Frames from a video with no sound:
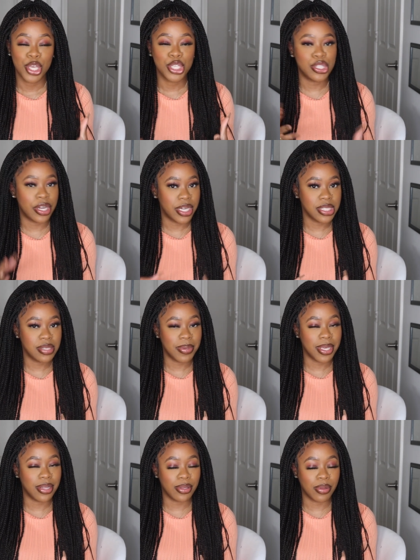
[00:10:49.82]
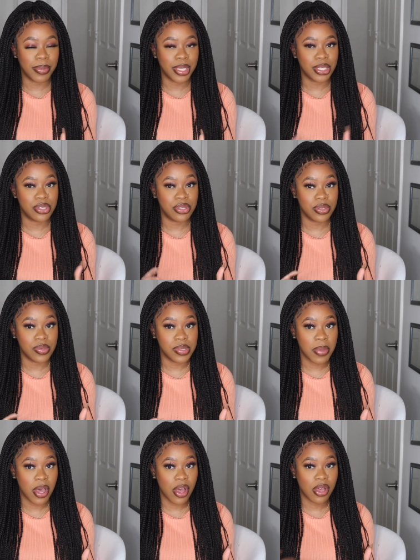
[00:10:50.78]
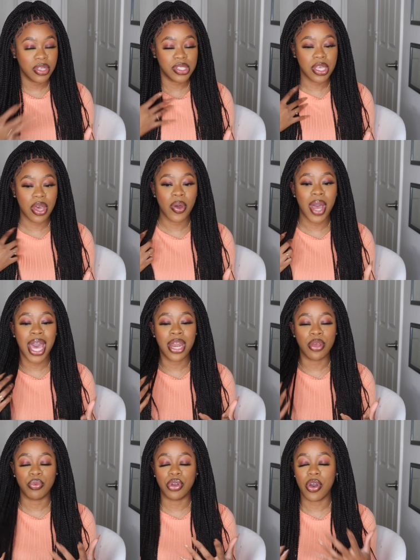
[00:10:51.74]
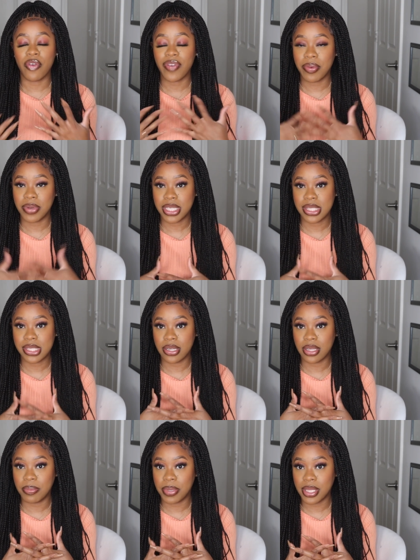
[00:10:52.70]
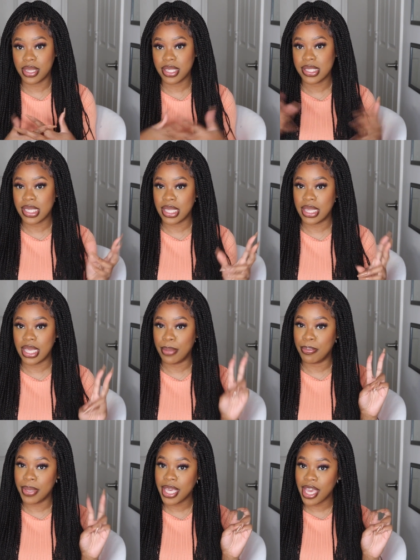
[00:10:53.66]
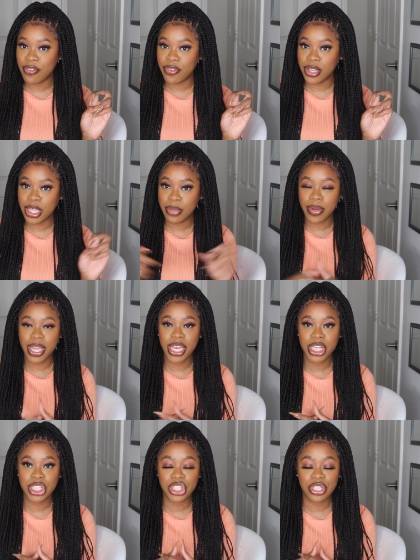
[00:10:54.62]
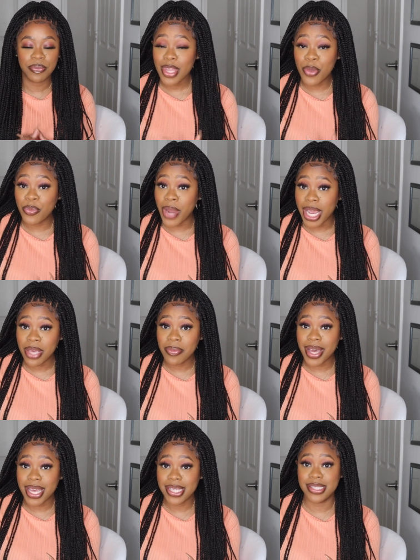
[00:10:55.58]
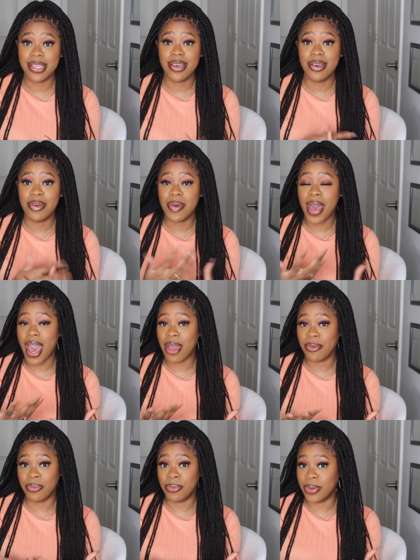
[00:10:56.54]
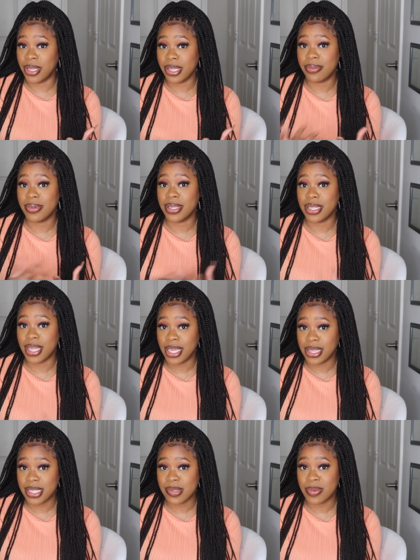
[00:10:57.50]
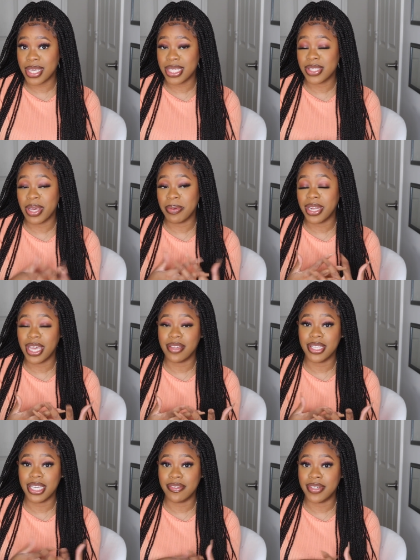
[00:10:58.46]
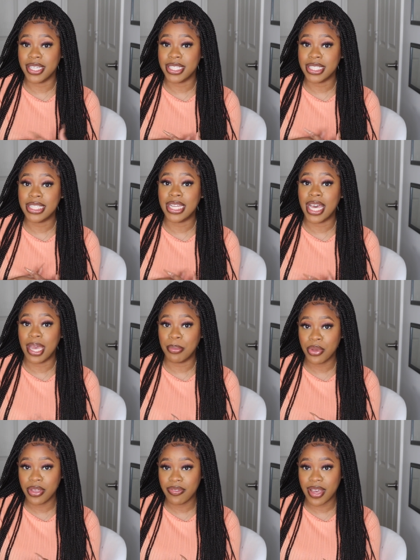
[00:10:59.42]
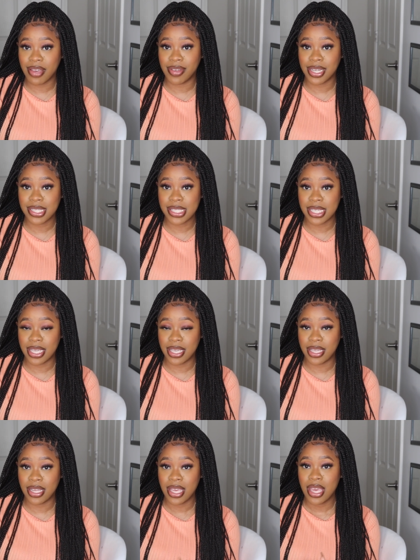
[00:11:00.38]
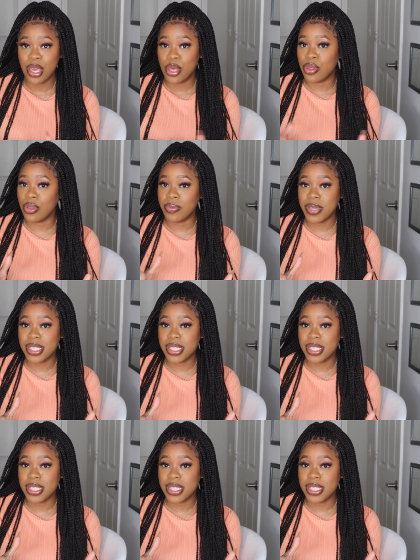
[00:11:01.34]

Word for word: starting to be a little bit too small so I don't know if I would necessarily put this in the big head friendly range. Rating wise though I really really like this wig so I'm gonna have to give it a good 9.5 out of 10. The only